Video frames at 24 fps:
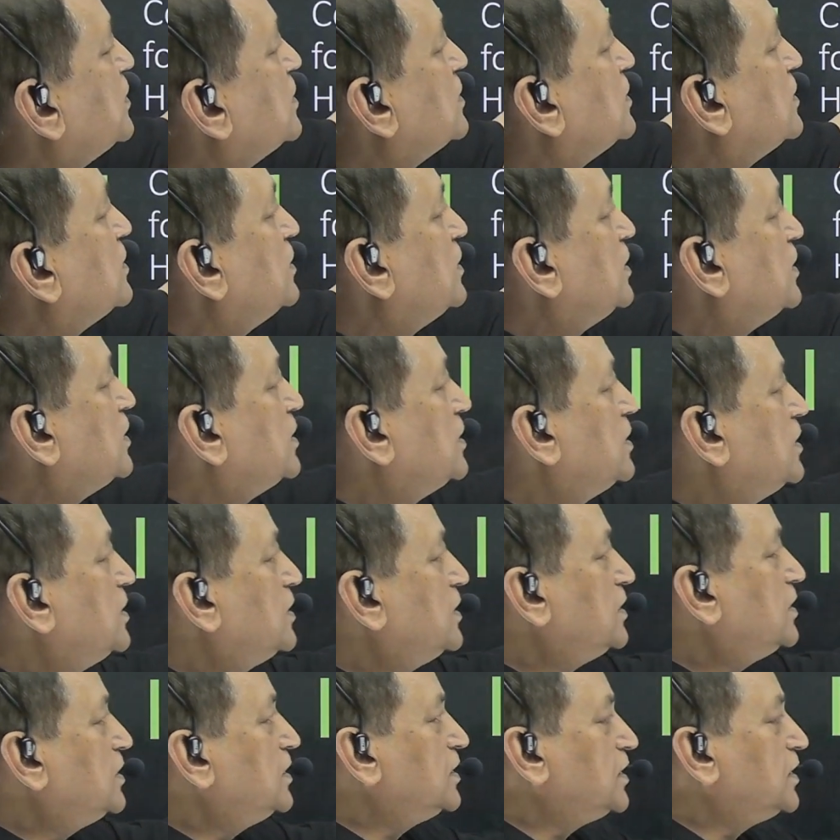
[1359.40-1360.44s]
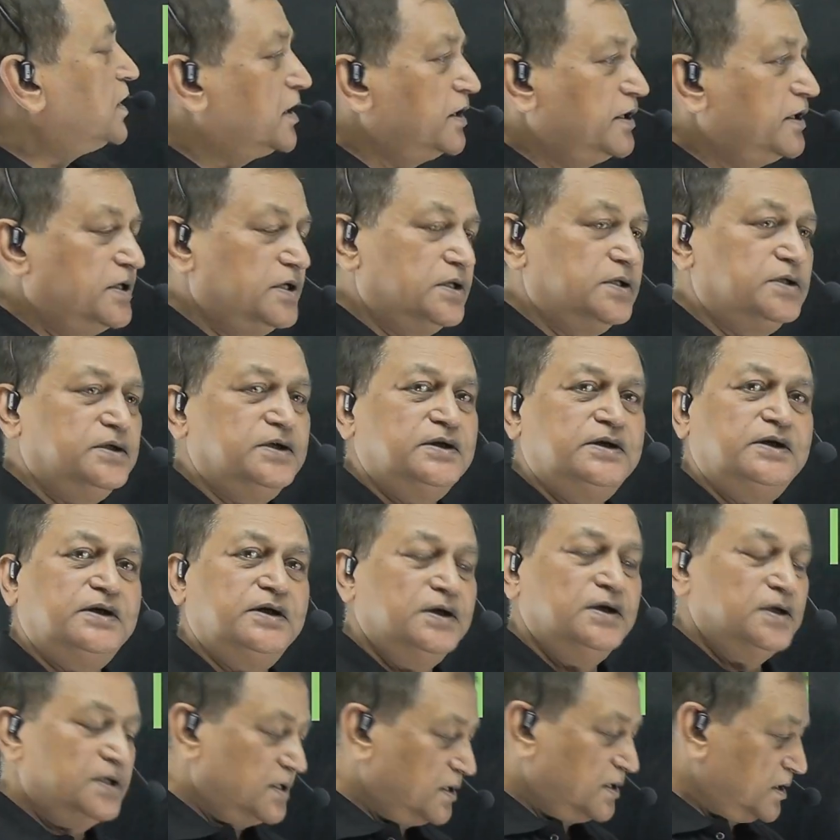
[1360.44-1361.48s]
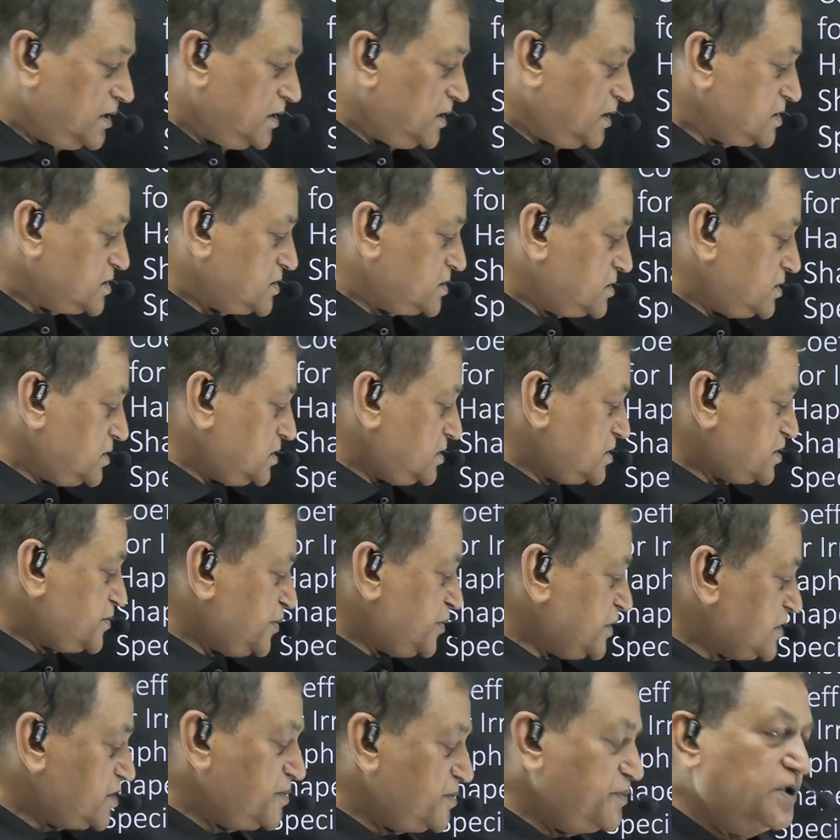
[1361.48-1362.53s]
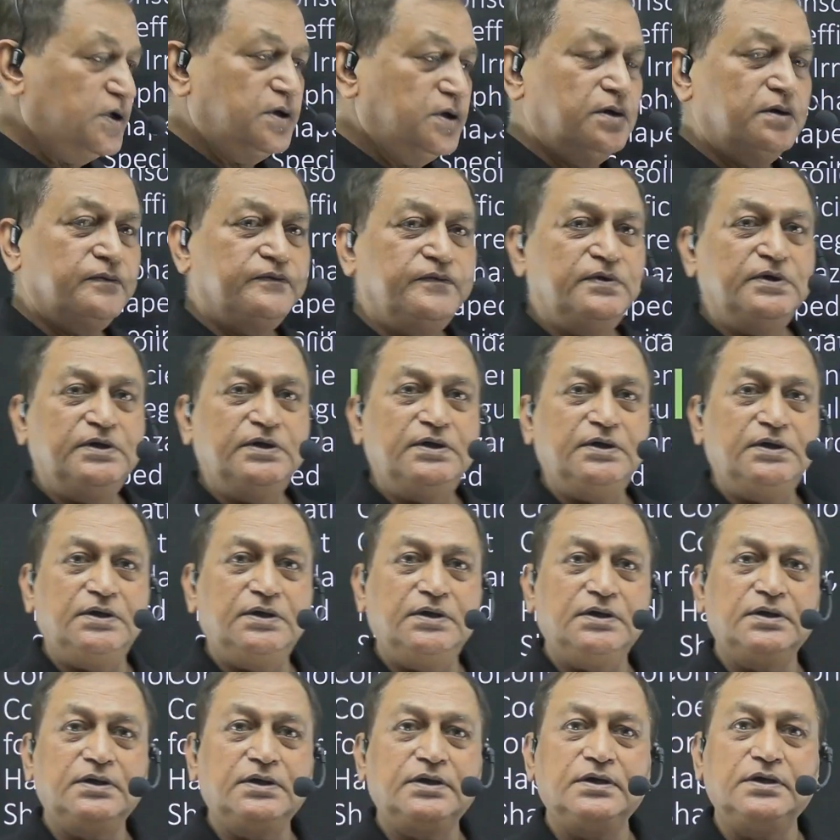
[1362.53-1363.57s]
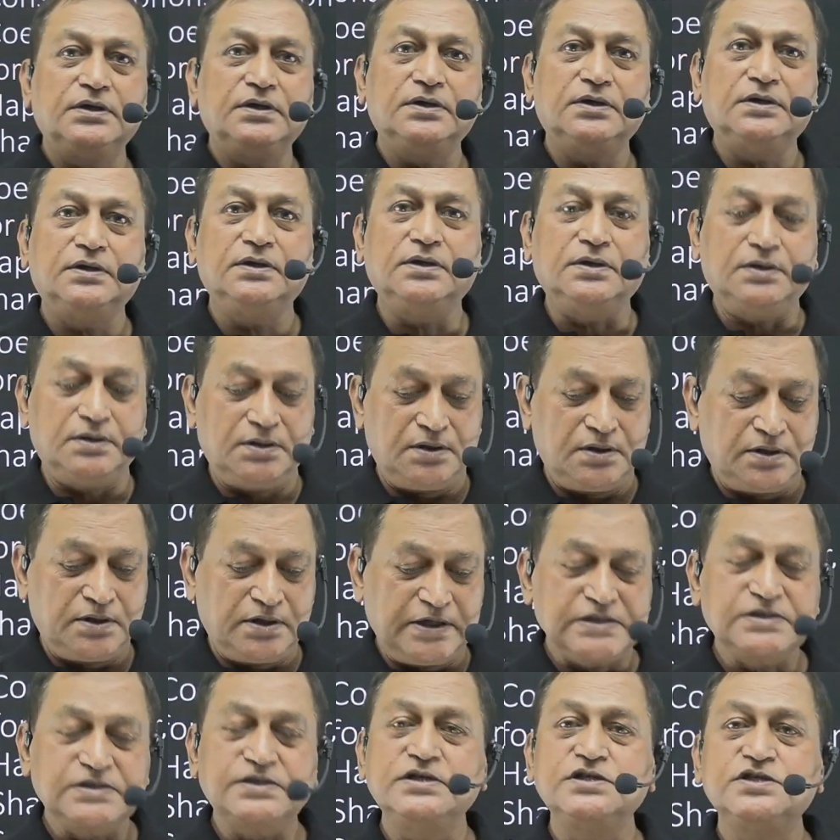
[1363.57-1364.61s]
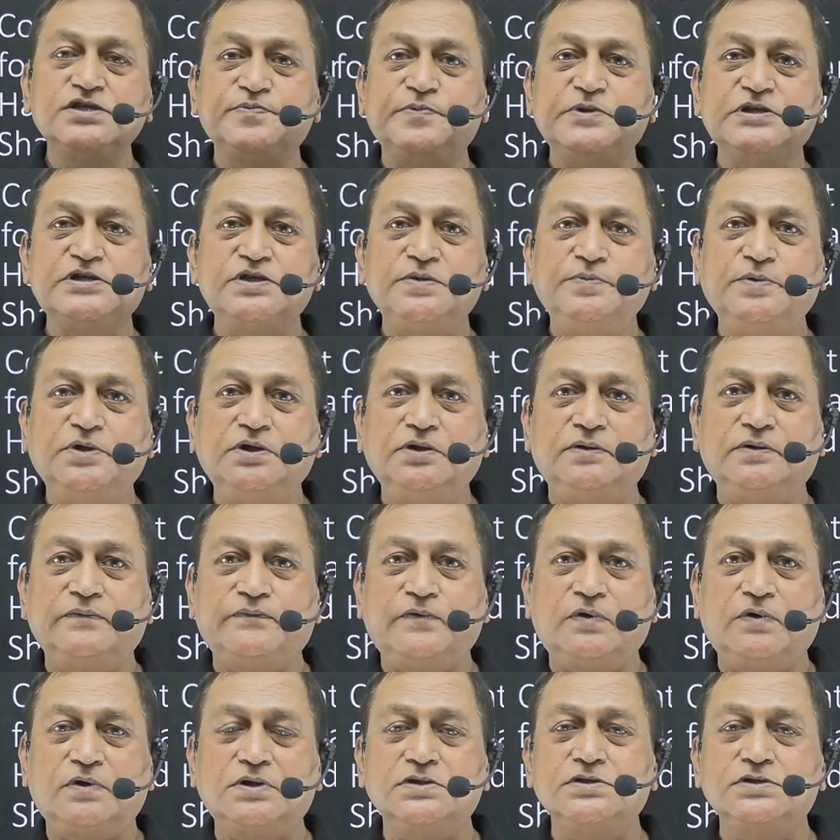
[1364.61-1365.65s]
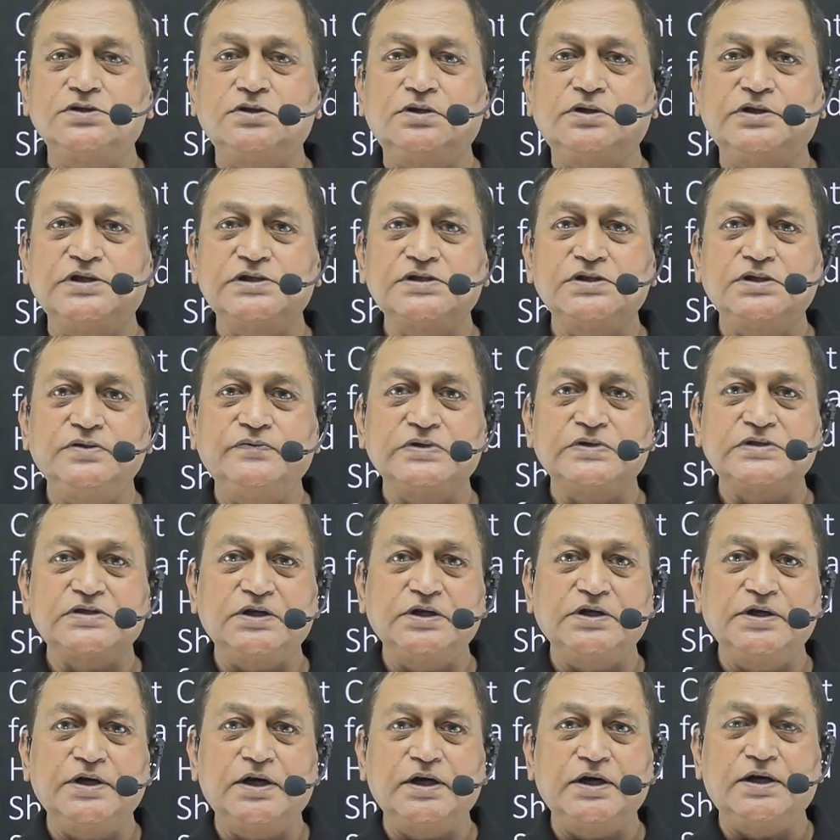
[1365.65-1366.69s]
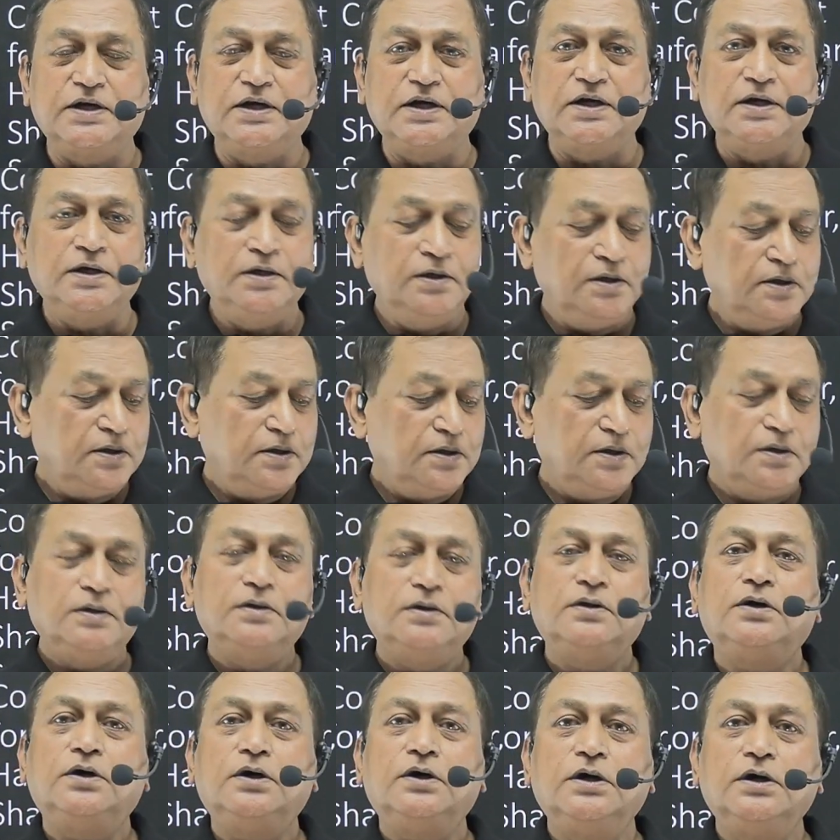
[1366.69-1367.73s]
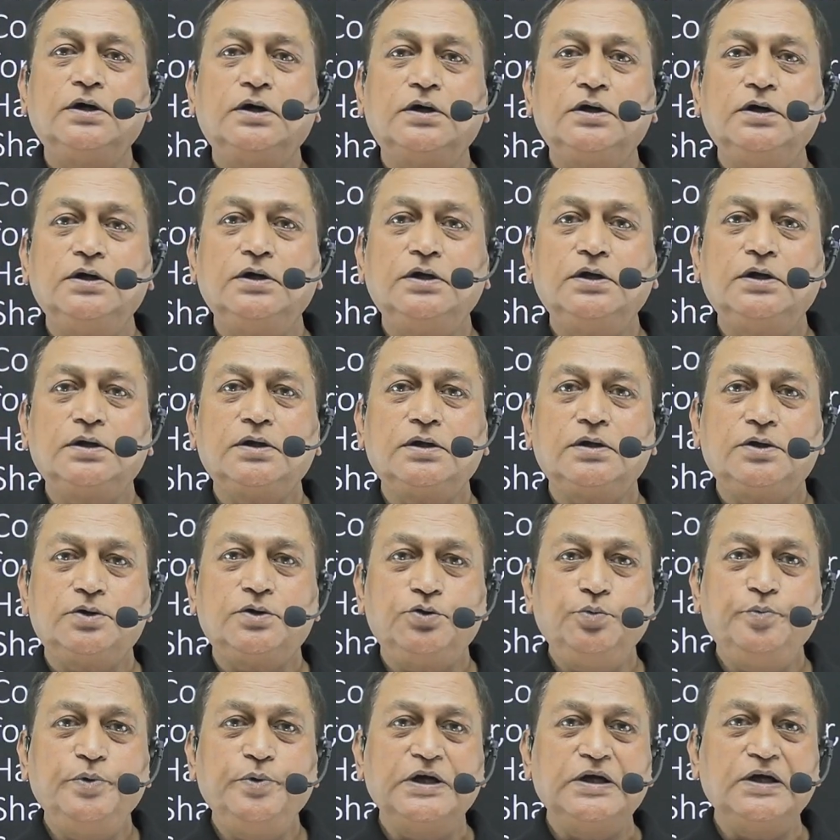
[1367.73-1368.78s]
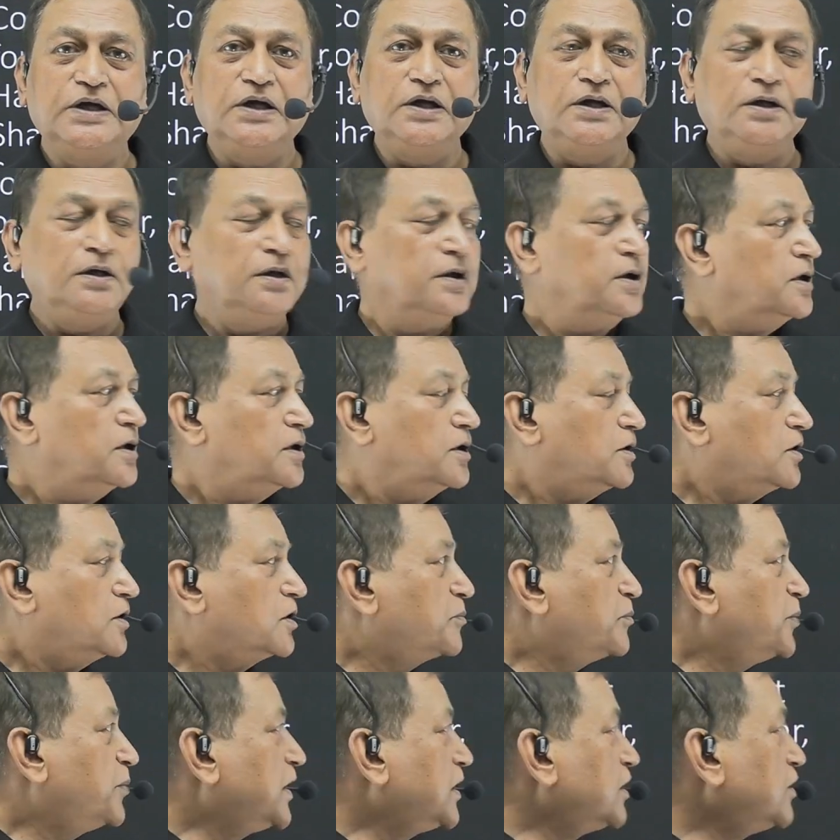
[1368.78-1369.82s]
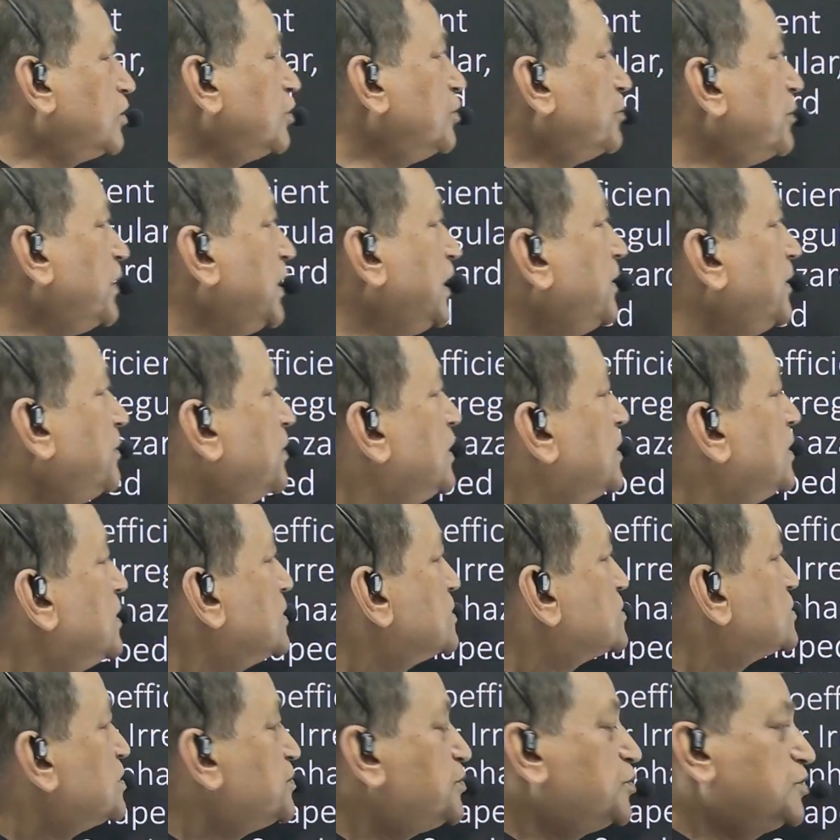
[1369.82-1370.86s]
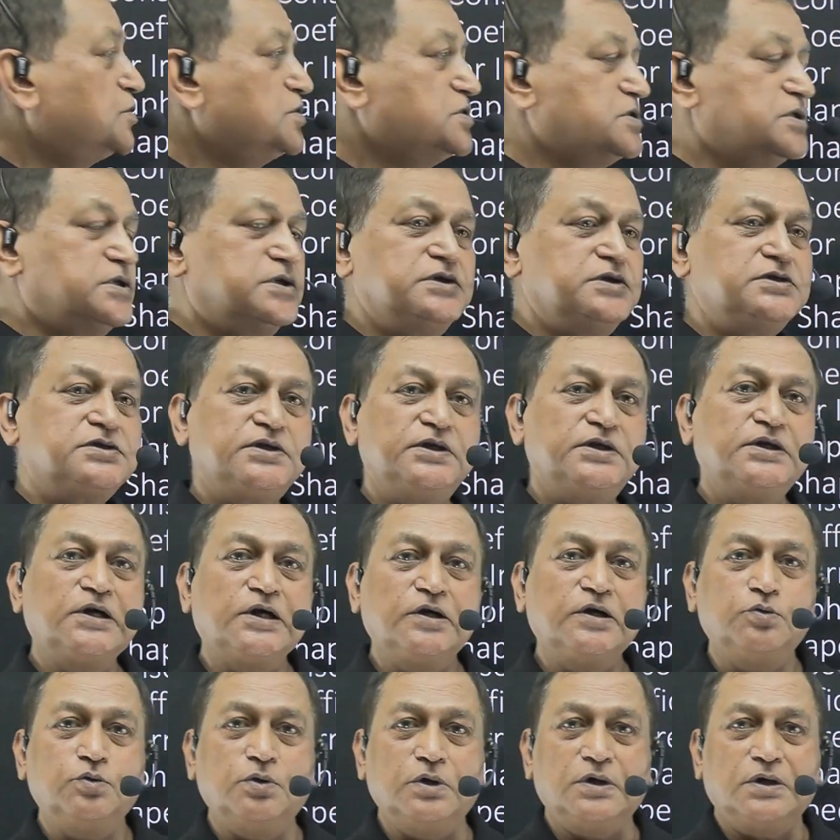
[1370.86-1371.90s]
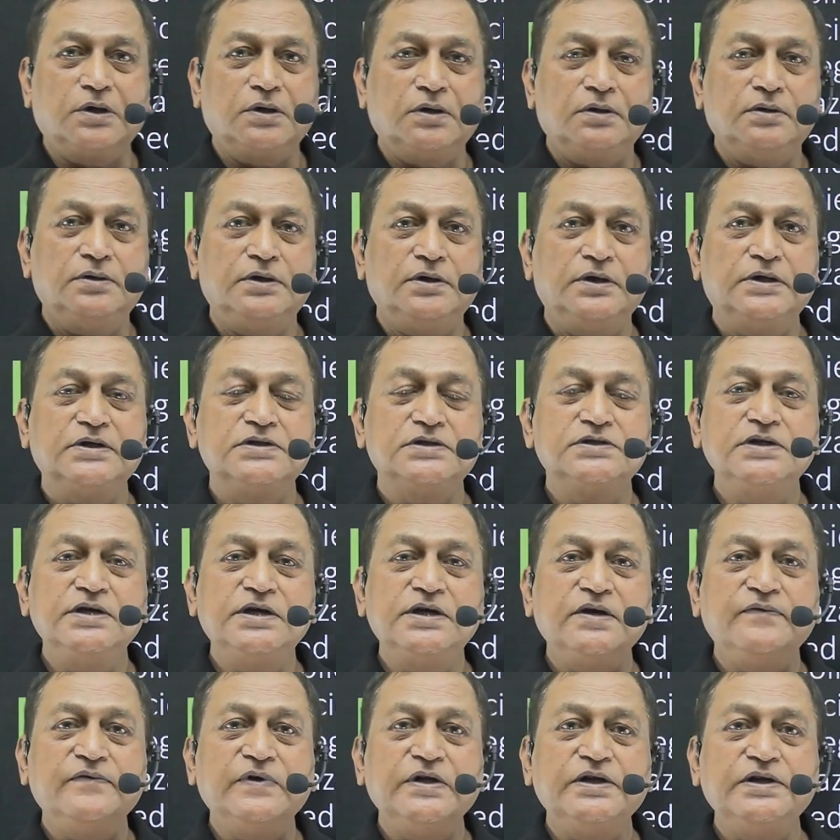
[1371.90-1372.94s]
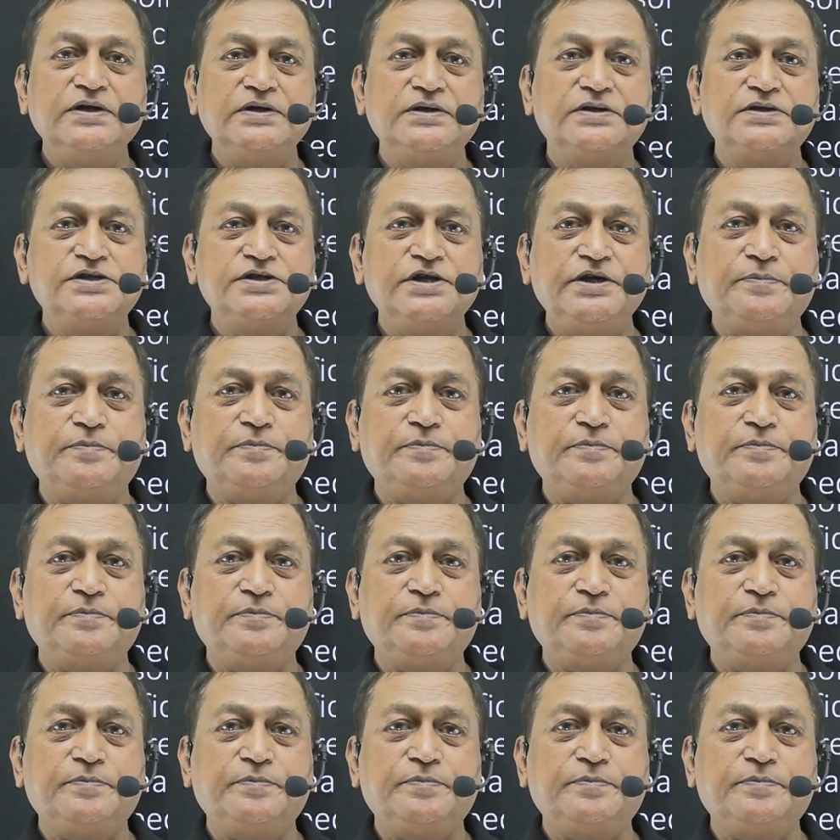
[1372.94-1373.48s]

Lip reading: Earlier the specimen of the testing specimen for consolidation was cylindrical or cubical or parallelepiped. Suppose it is irregular, it doesn't have any shape.